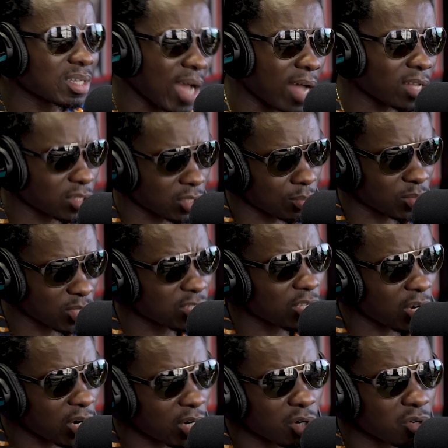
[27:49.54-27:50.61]
costumes. These
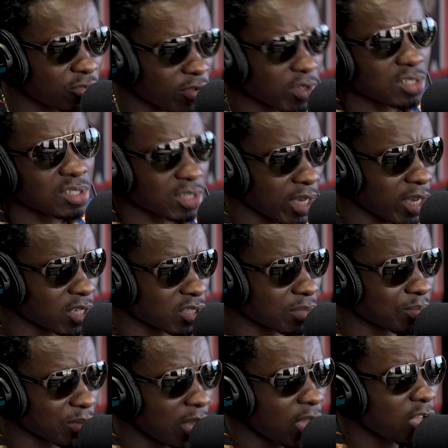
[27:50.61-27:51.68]
are clothes for the yeah,
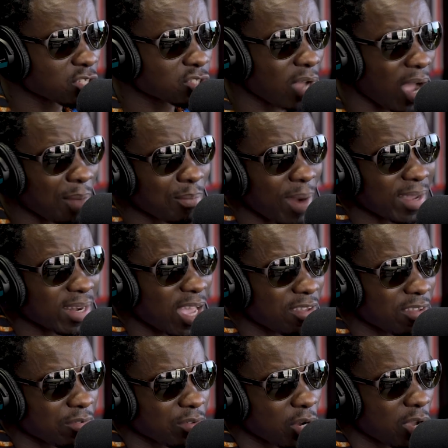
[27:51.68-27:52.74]
stage. I, I got So you. I might not,
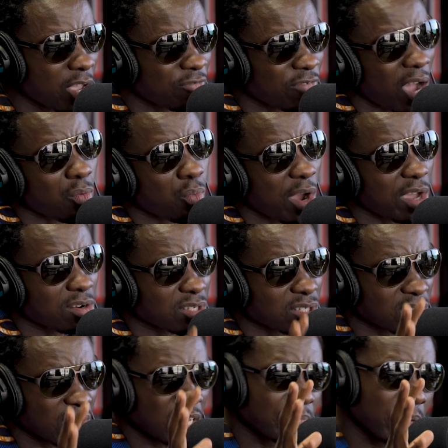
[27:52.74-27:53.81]
you know, if I wear it on
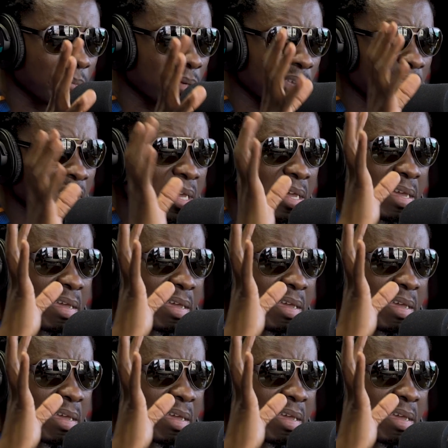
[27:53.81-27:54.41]
stage, maybe